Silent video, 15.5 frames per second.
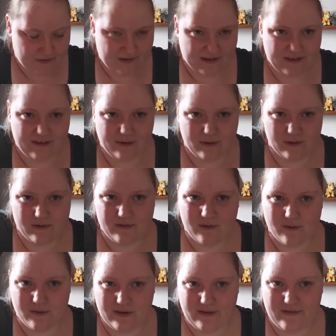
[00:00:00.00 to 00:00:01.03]
So I sort of
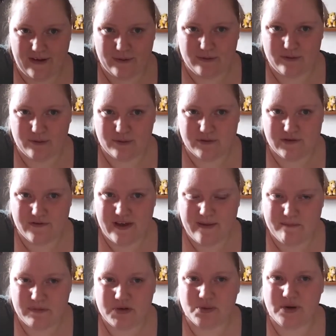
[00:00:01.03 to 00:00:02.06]
always felt sort of
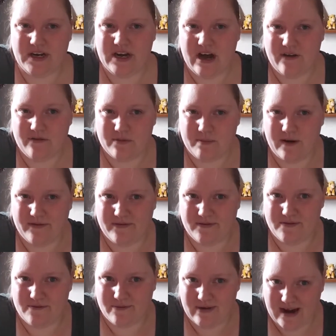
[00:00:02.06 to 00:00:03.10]
in between Hufflepuff
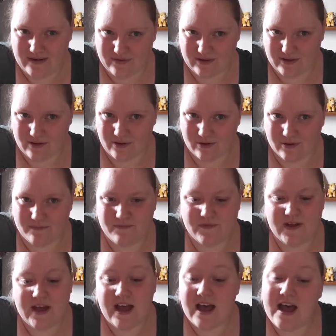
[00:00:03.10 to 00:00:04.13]
and Ravenclaw.
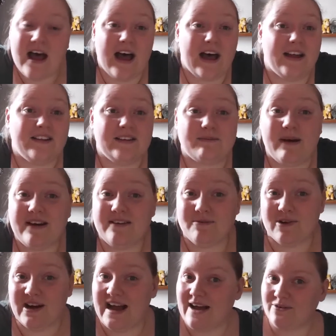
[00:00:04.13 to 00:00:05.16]
Depending
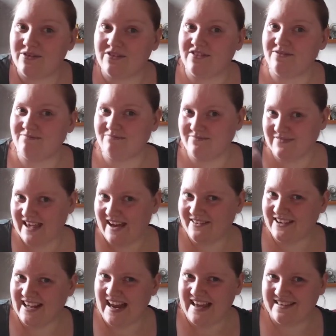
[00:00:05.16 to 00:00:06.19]
on what house
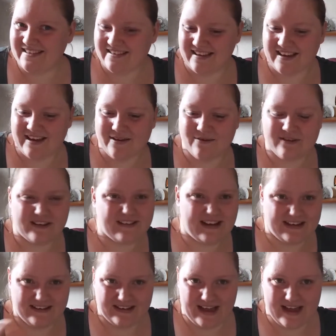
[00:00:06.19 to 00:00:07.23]
calculators I use, I
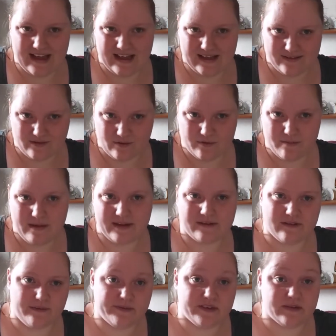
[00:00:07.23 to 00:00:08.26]
tend to get a sort of a
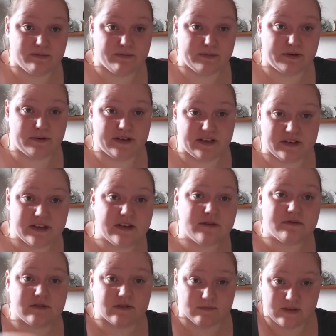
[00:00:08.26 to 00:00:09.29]
mixture in between the
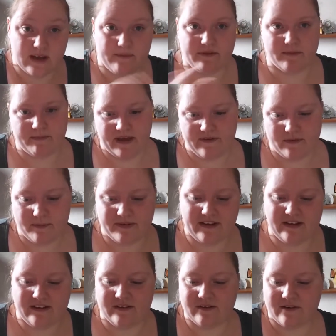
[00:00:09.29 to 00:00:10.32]
two, sometimes a bit of a
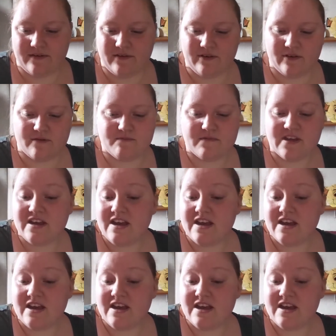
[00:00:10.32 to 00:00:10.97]
percentage to Gryffindor.